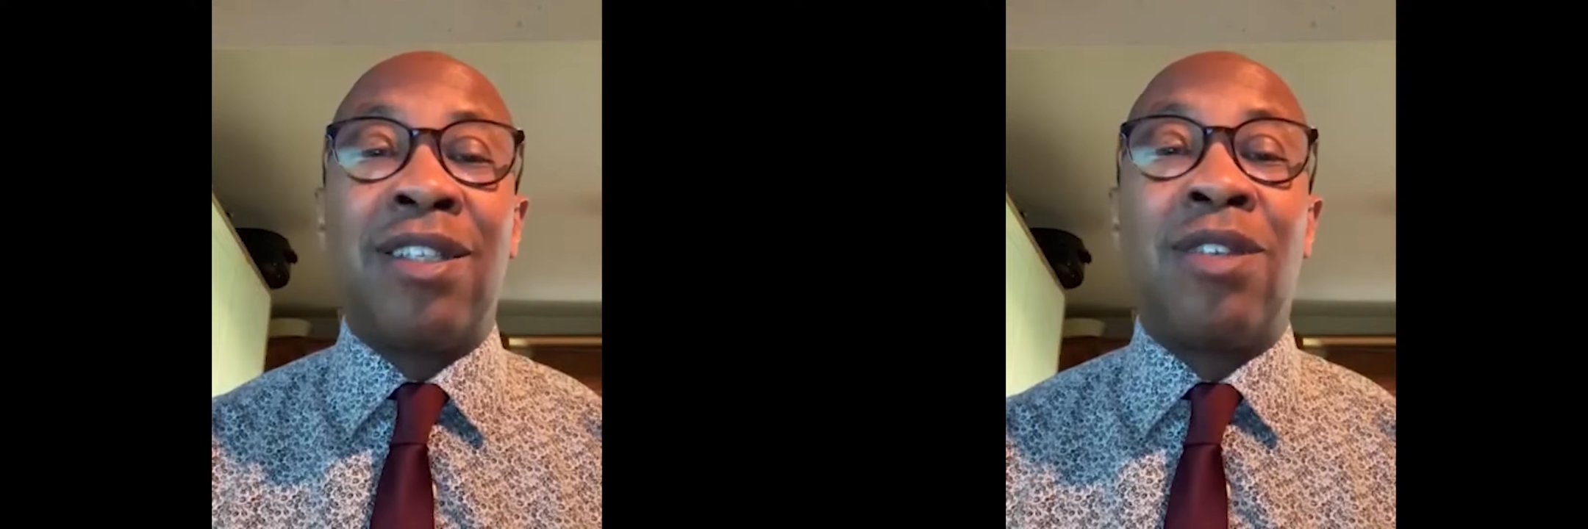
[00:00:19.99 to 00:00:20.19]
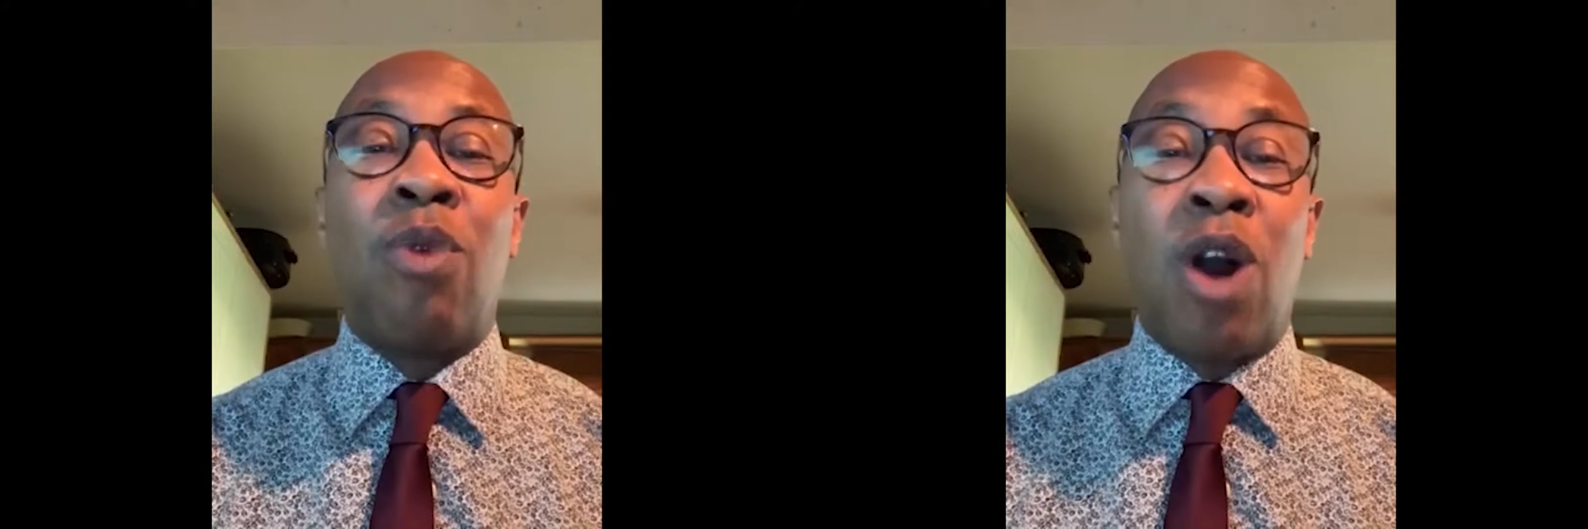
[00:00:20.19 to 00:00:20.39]

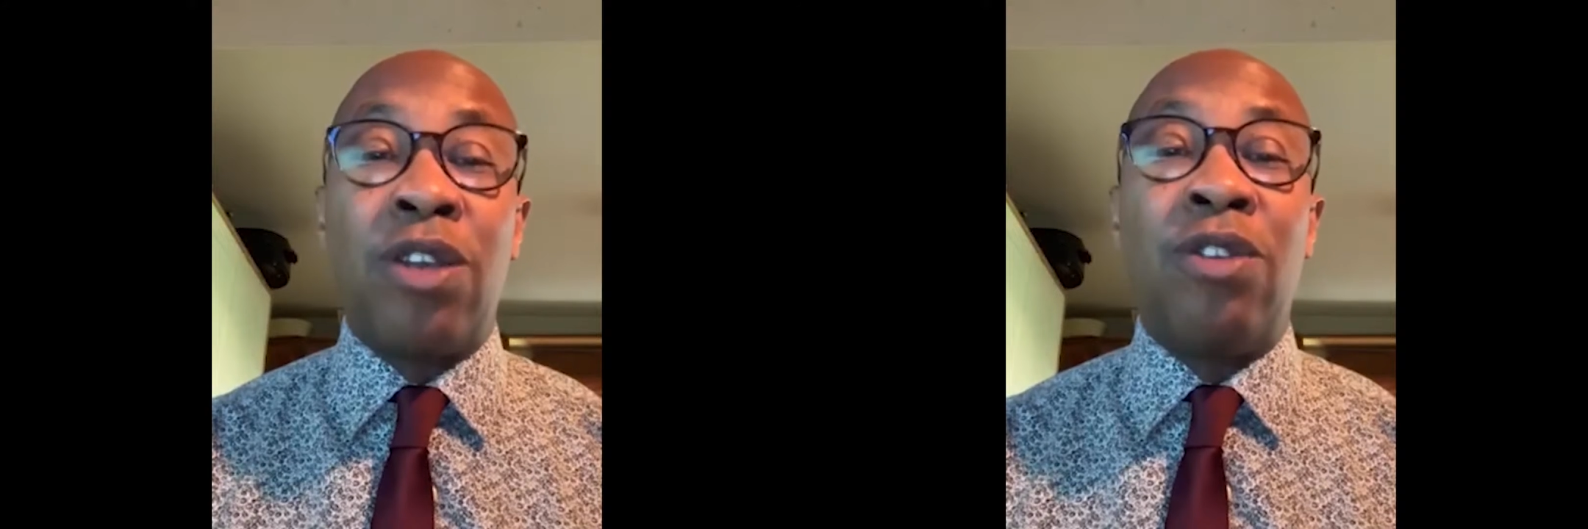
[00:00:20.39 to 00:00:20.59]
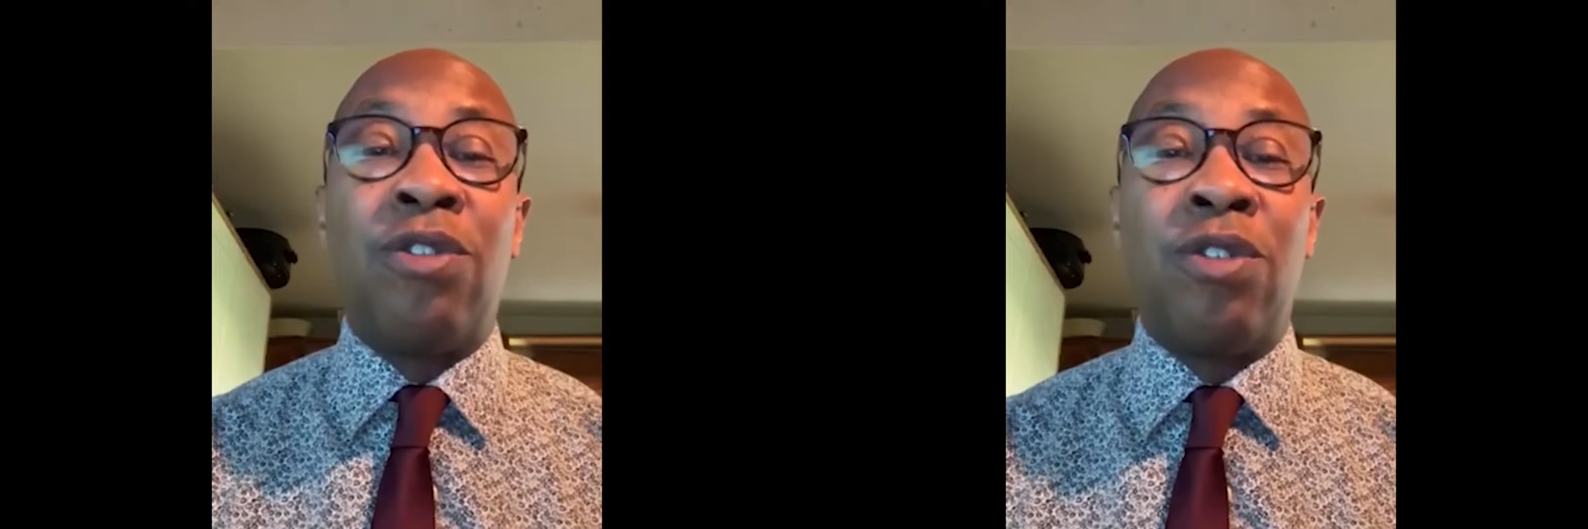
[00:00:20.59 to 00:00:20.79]
to
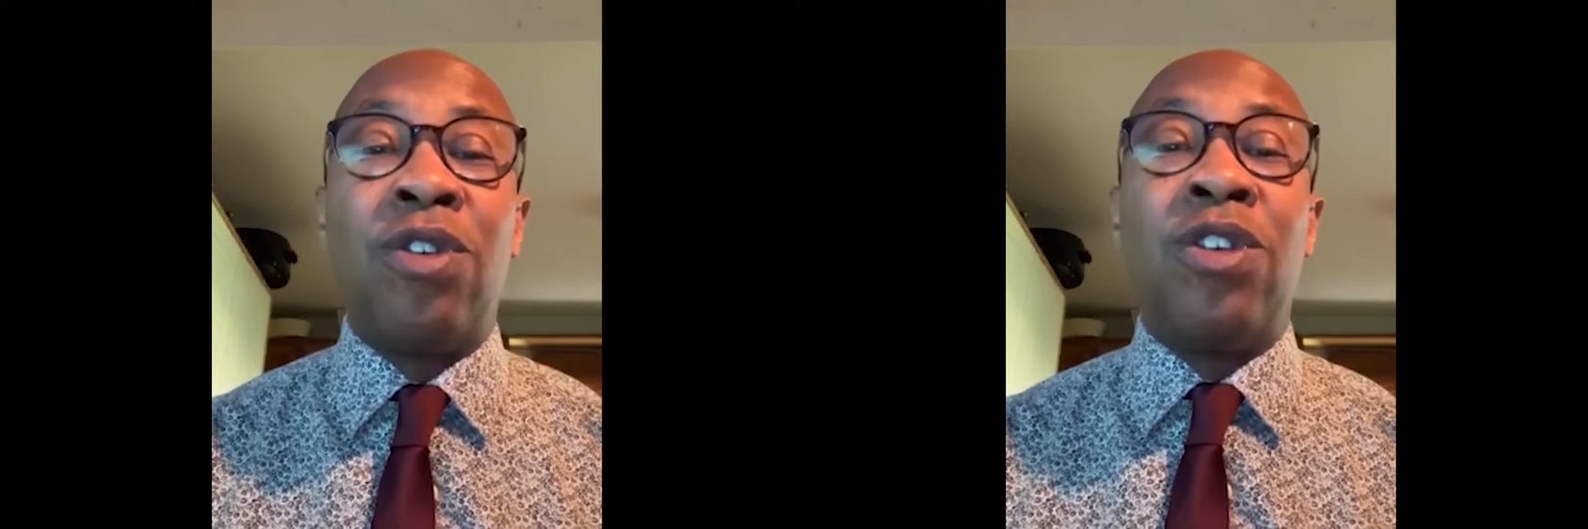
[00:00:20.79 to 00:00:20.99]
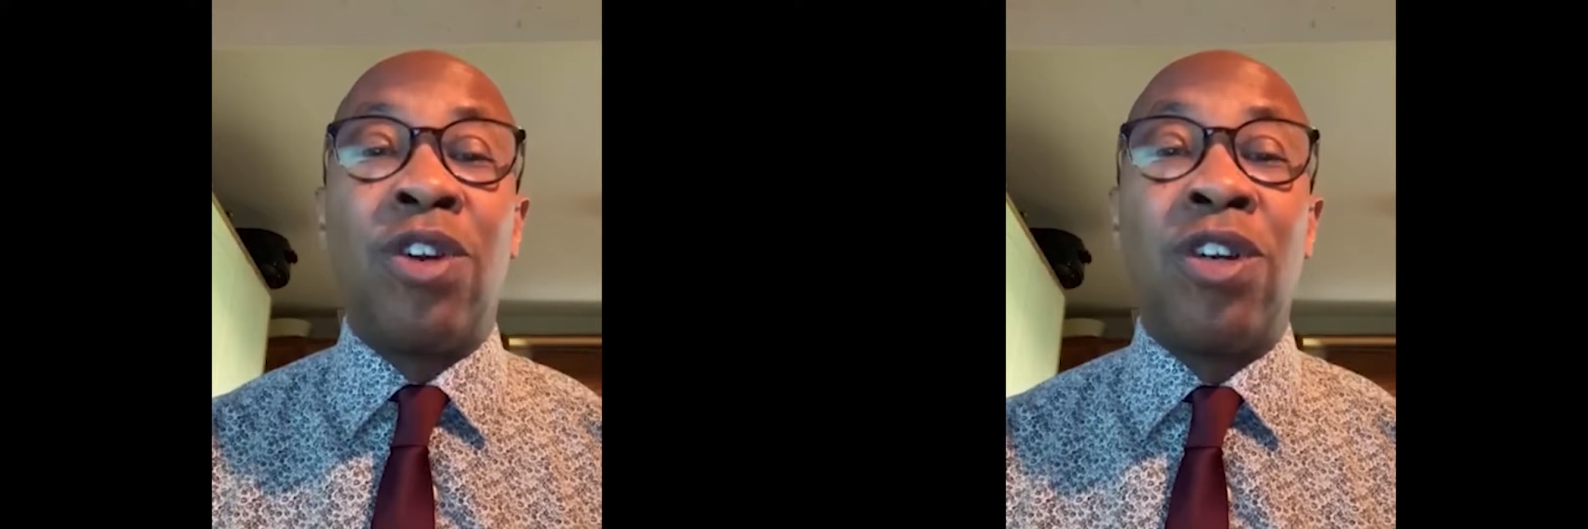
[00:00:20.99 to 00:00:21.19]
walk you through
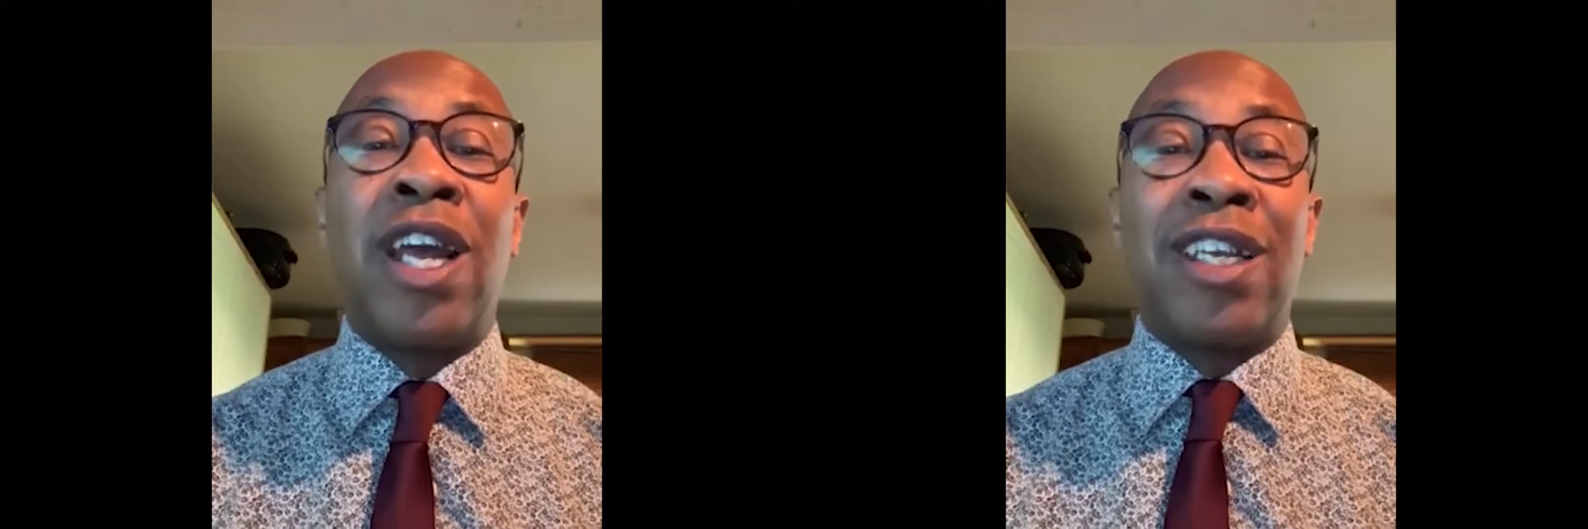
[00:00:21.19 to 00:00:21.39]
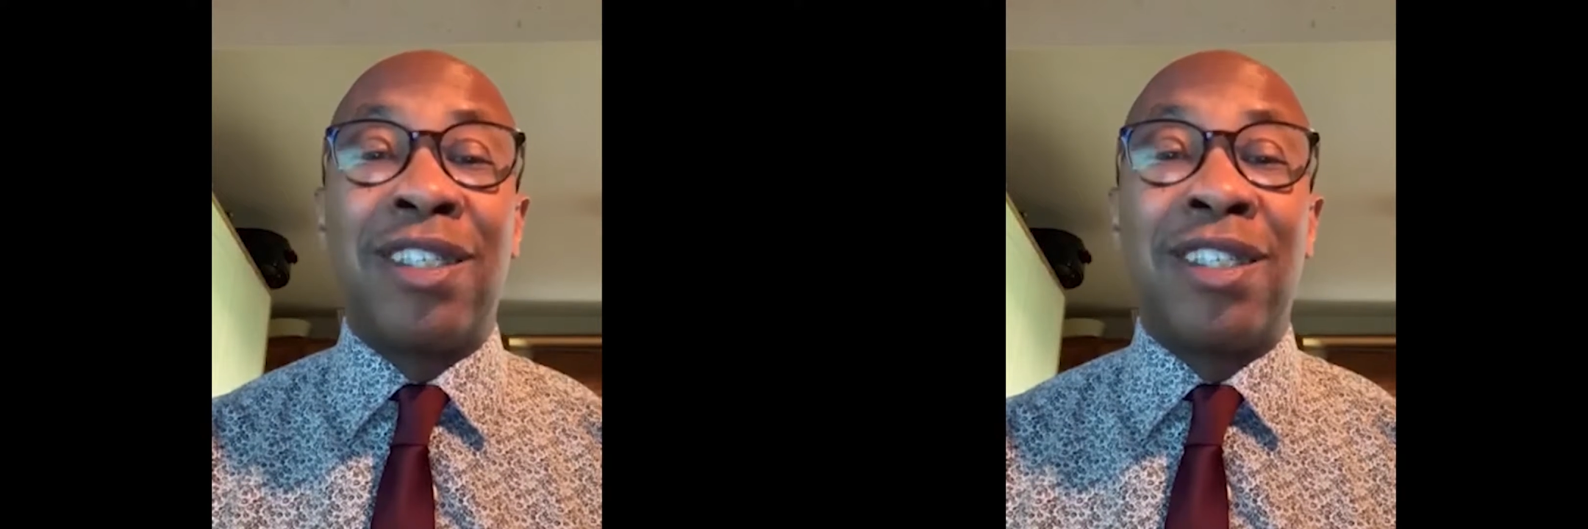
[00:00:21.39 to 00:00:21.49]
your next